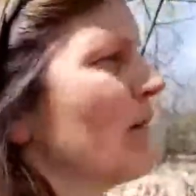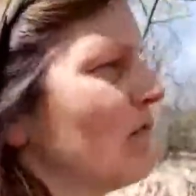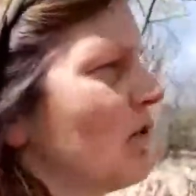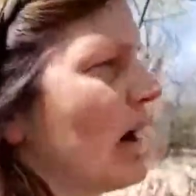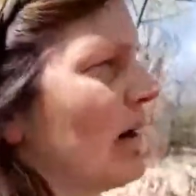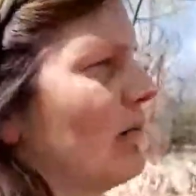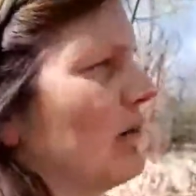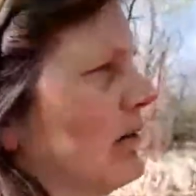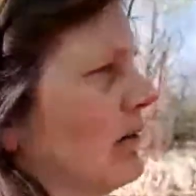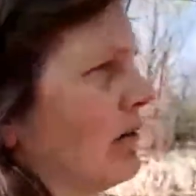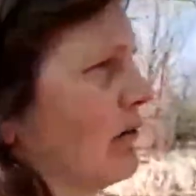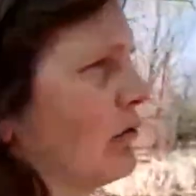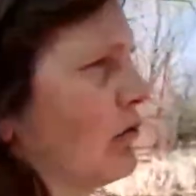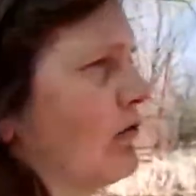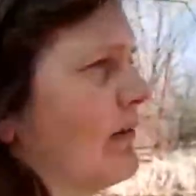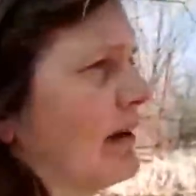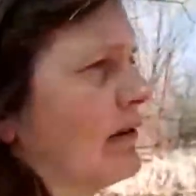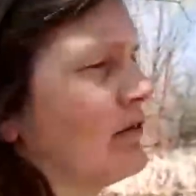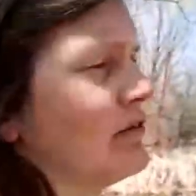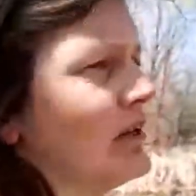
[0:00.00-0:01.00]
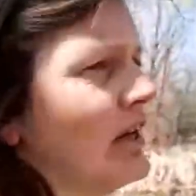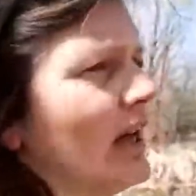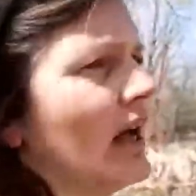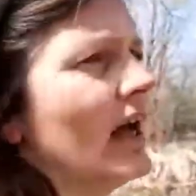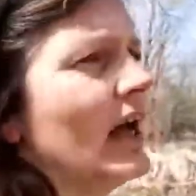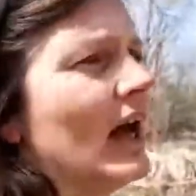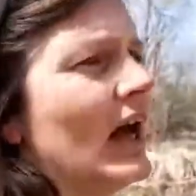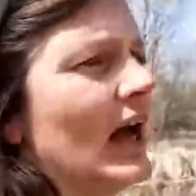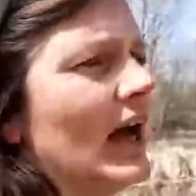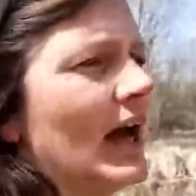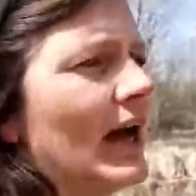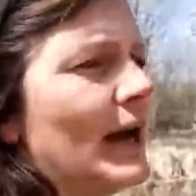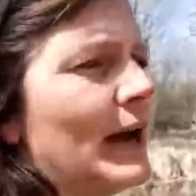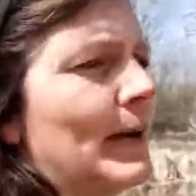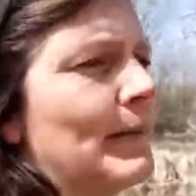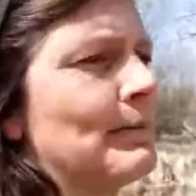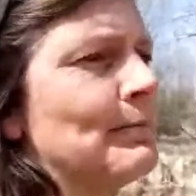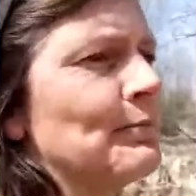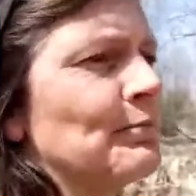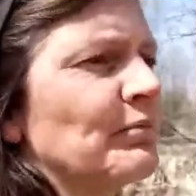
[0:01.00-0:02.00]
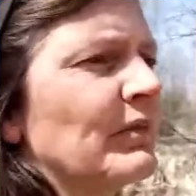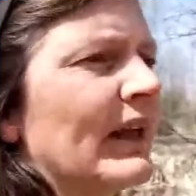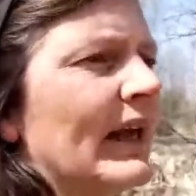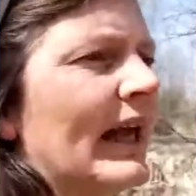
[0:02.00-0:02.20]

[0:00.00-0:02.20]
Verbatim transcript: or how we can conserve energy um,